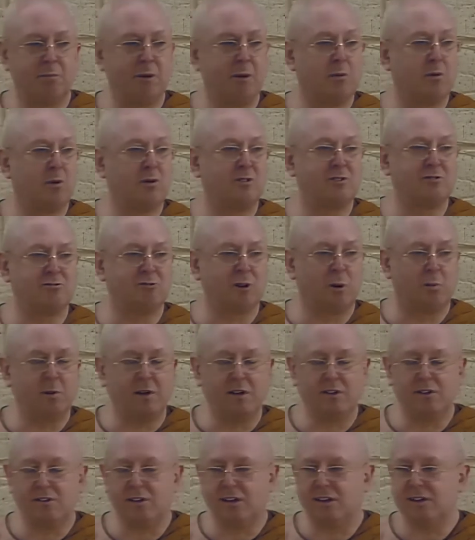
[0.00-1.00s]
People are always
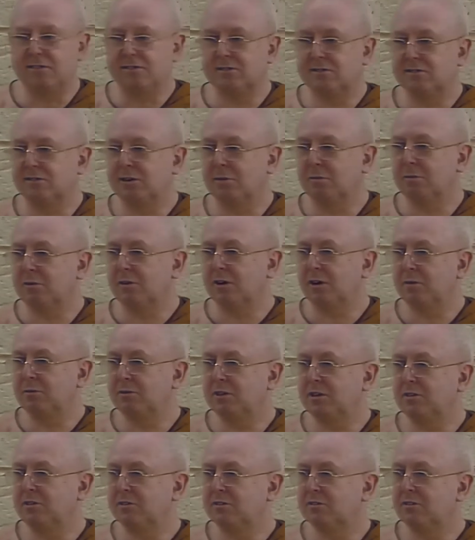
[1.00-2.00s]
dropping things, and sometimes
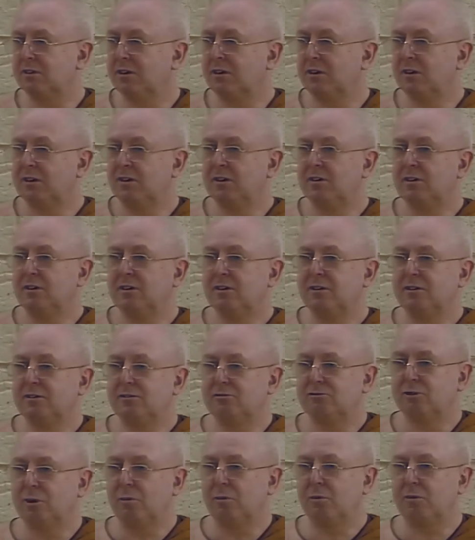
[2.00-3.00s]
they just
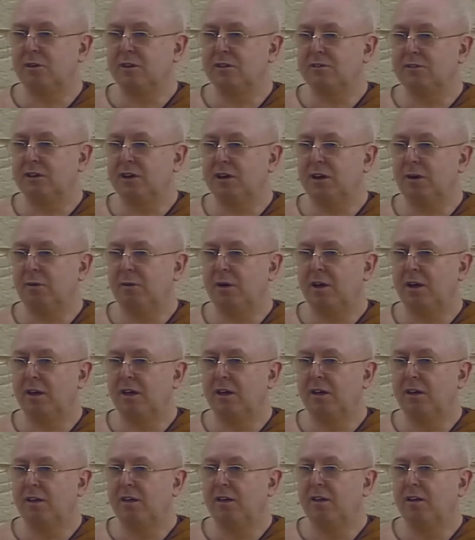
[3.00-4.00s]
drop things anyway.
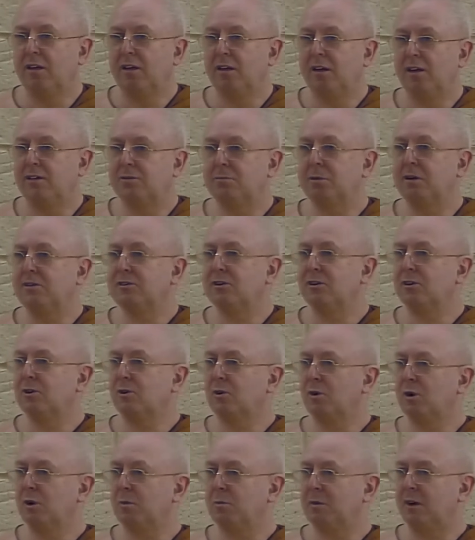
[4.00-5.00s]
Especially the
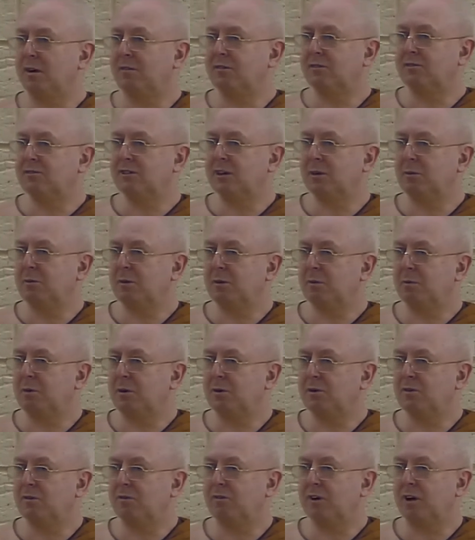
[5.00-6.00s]
kookaburras, they were the
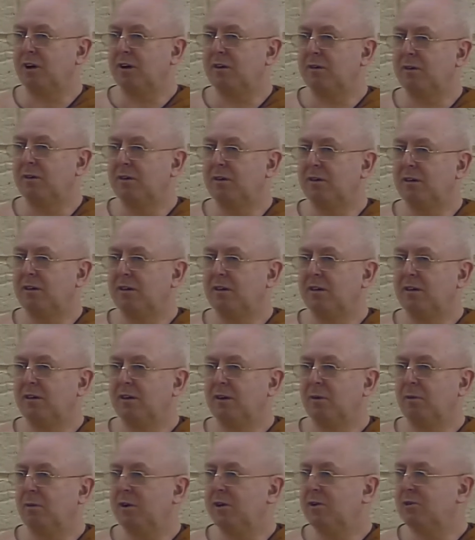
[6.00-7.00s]
most fun.
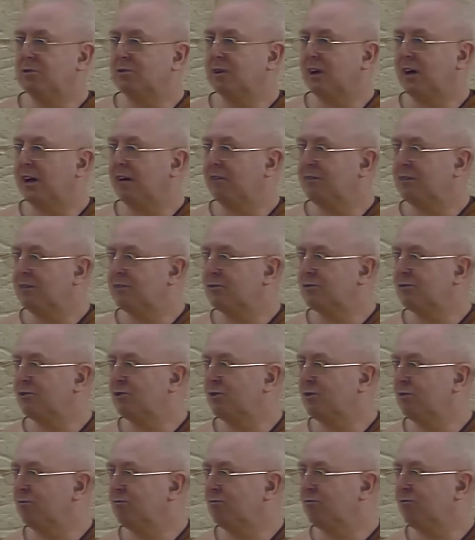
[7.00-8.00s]
We used to have these
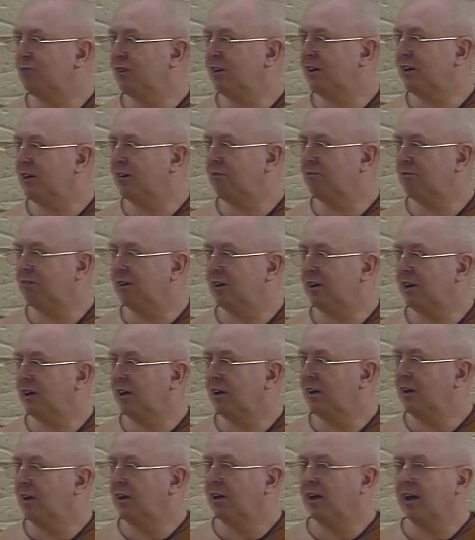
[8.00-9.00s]
two really, really
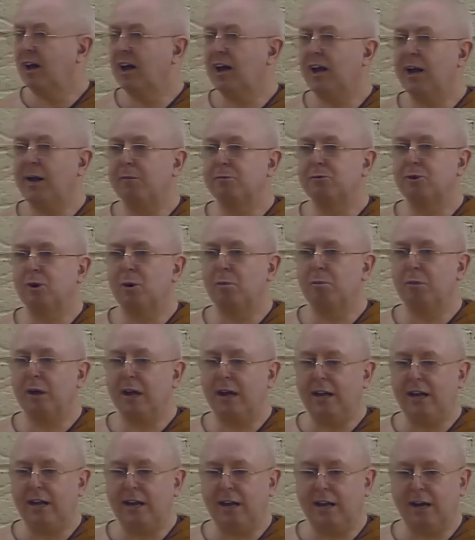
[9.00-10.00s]

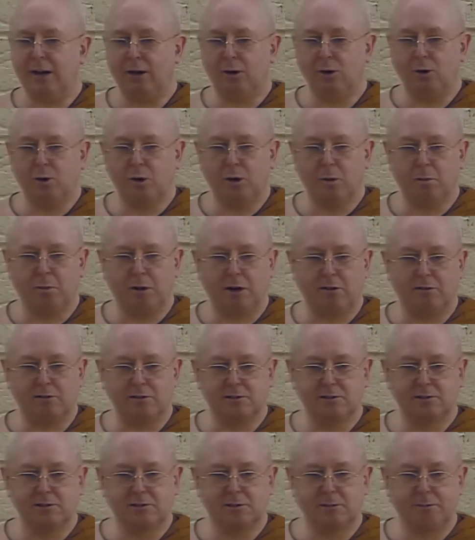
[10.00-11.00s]
kleptomaniac
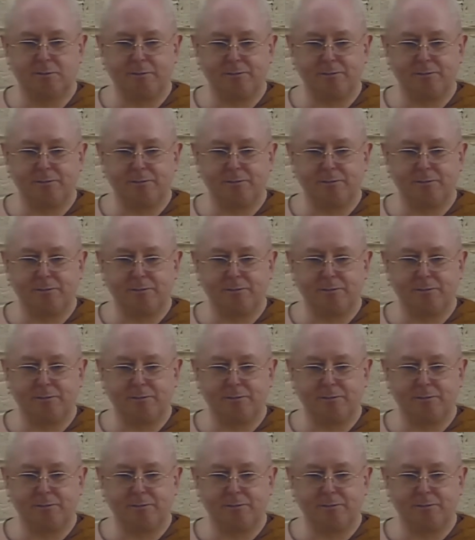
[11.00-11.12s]
kookaburras.